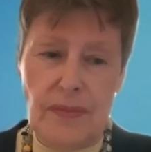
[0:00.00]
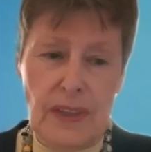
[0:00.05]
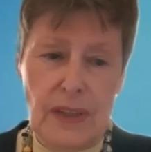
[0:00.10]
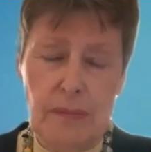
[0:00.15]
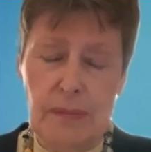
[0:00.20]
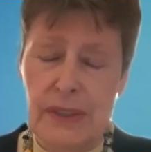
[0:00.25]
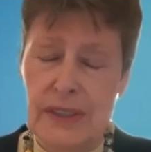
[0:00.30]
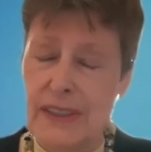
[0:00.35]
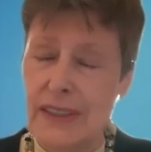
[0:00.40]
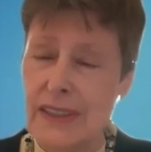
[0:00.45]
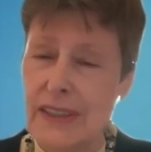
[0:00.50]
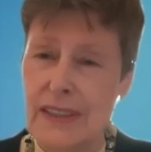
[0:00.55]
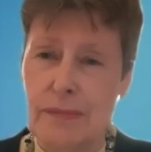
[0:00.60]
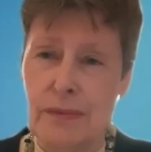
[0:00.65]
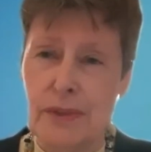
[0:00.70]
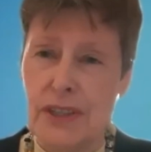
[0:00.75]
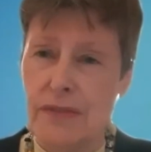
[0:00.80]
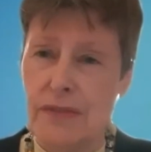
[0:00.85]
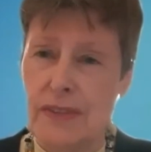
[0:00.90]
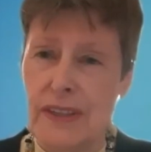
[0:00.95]
But it
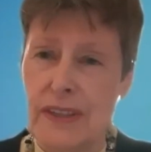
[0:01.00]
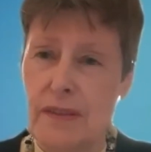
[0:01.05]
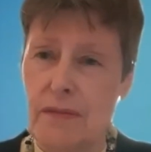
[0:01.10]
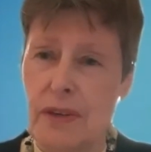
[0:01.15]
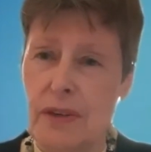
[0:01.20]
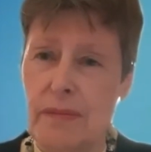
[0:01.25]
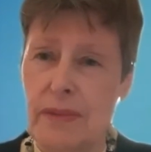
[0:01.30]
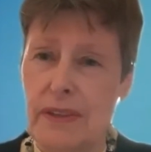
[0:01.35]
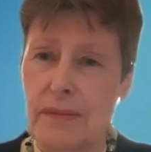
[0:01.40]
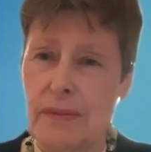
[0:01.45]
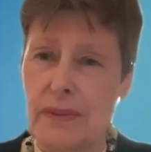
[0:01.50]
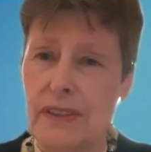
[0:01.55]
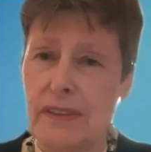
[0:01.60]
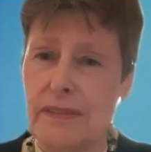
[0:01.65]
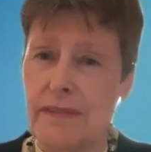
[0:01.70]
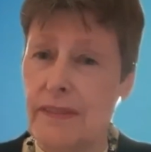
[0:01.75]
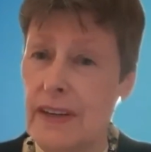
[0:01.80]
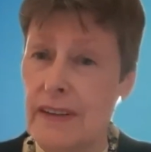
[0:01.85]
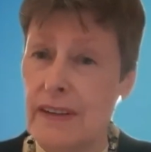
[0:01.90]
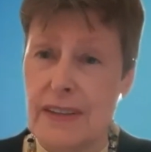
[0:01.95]
was really, women were
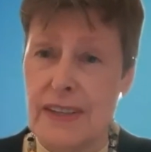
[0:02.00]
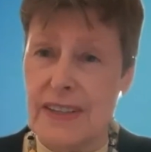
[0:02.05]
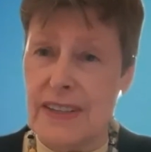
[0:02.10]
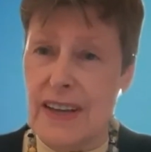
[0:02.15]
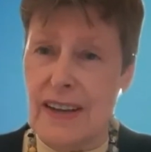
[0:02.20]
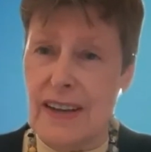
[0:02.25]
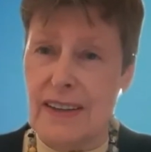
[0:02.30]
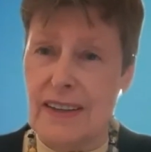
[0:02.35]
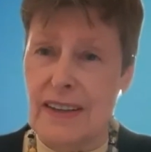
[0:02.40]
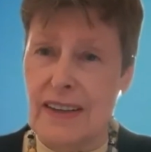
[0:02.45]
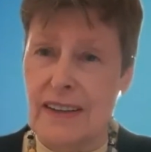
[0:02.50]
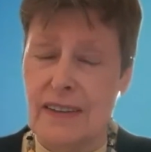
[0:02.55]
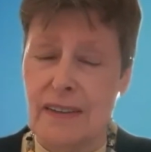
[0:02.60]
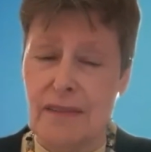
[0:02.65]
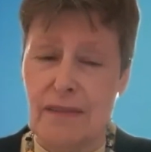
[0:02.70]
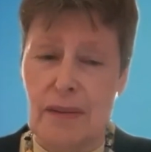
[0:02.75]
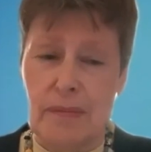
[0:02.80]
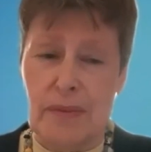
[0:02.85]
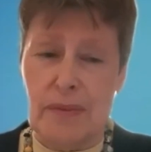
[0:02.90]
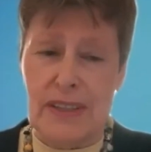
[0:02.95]
very sadly
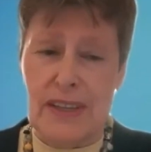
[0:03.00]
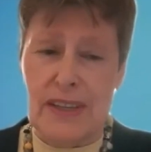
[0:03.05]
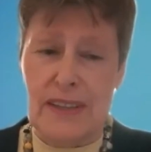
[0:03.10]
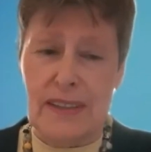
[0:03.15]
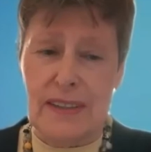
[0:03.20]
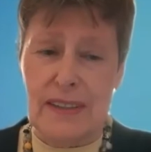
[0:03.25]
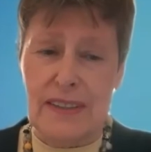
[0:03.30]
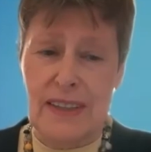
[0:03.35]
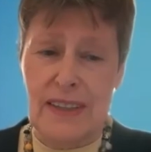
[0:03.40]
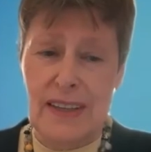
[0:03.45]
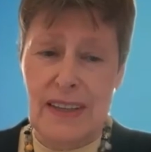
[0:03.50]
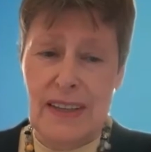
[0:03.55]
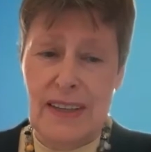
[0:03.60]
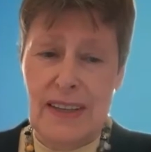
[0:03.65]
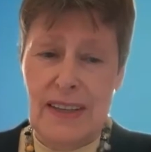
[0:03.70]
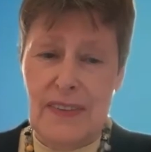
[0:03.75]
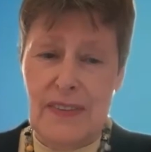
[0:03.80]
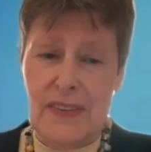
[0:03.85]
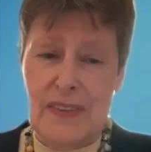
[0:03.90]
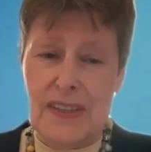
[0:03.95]
underrepresented
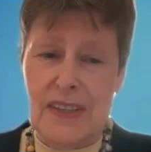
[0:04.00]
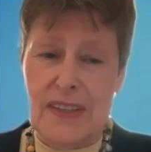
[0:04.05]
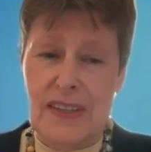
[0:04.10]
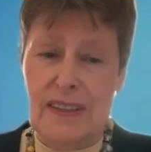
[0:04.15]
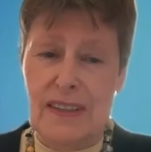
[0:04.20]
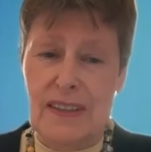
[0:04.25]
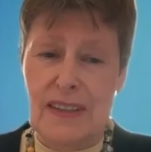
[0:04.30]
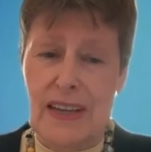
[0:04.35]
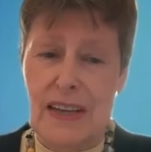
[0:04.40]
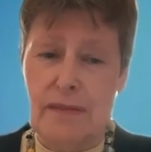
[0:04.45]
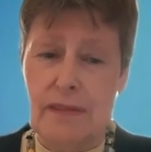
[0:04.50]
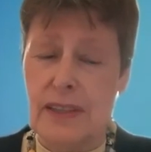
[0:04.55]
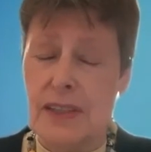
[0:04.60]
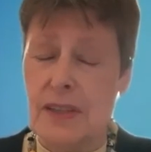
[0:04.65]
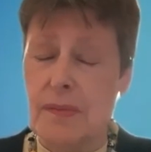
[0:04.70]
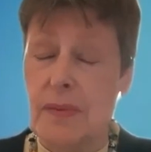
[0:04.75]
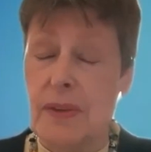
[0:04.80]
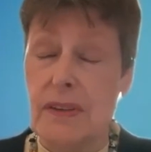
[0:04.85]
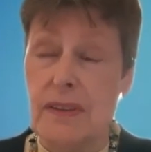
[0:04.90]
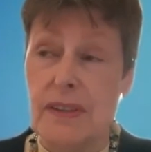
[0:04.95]
at the senior
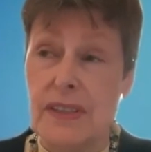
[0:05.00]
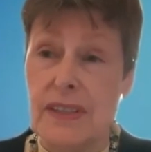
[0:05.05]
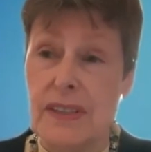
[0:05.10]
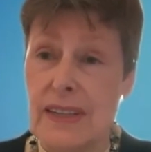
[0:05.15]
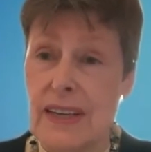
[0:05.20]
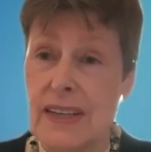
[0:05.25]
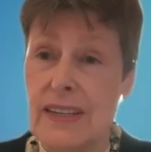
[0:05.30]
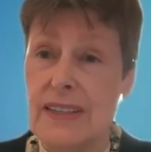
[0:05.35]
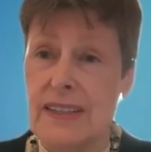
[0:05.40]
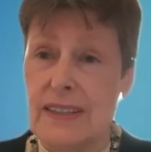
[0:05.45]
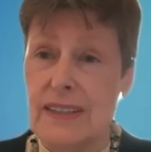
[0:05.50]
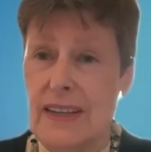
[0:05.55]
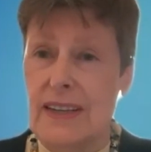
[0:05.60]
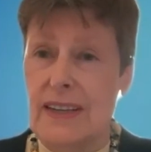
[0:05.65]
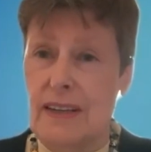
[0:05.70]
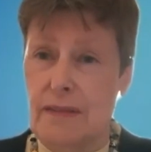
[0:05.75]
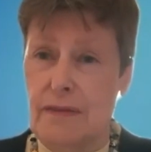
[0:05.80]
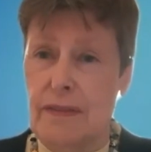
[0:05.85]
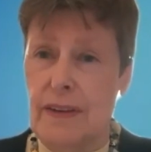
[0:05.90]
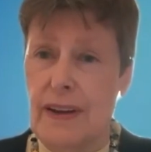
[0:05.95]
levels, because in
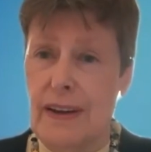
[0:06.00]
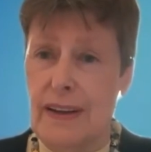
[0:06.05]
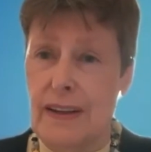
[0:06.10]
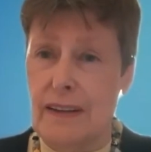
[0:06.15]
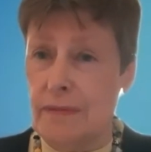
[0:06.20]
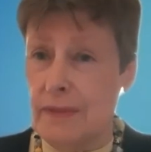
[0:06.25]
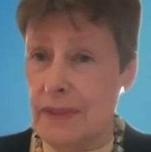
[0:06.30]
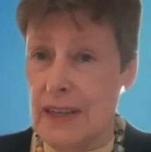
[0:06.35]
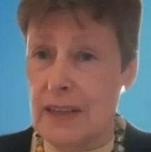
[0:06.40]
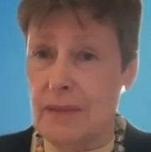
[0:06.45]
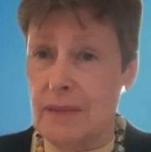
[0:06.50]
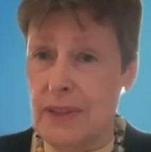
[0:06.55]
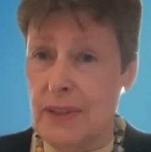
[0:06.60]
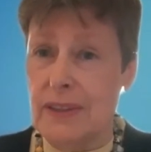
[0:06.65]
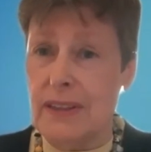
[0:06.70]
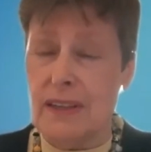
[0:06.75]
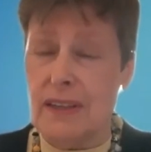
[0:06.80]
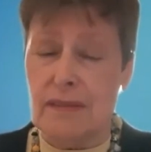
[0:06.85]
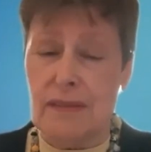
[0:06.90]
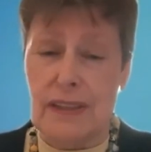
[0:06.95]
1985, when I'd
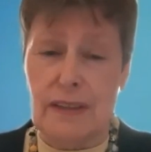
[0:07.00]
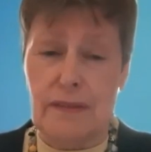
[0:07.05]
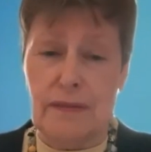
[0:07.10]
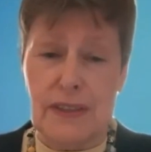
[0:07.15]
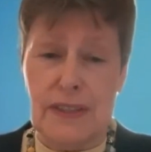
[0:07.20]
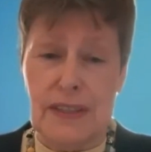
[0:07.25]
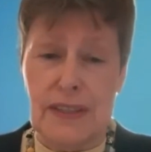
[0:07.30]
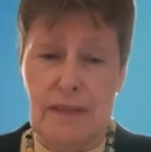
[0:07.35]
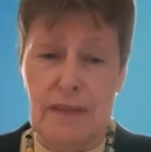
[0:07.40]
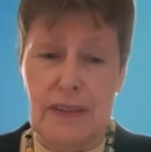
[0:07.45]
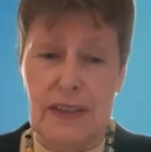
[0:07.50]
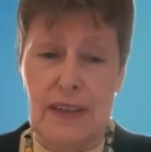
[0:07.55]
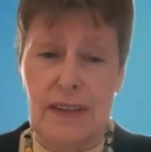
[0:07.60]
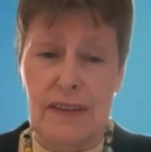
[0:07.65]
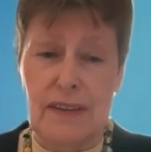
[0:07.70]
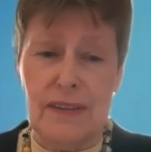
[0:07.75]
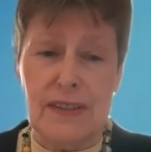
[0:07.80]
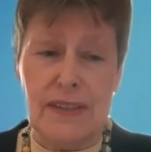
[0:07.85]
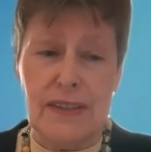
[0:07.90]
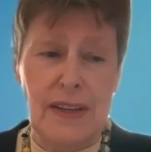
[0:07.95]
been there already for 7
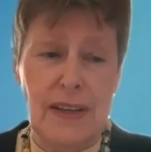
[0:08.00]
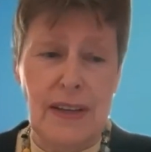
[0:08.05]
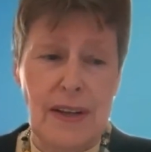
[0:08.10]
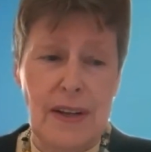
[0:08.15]
years,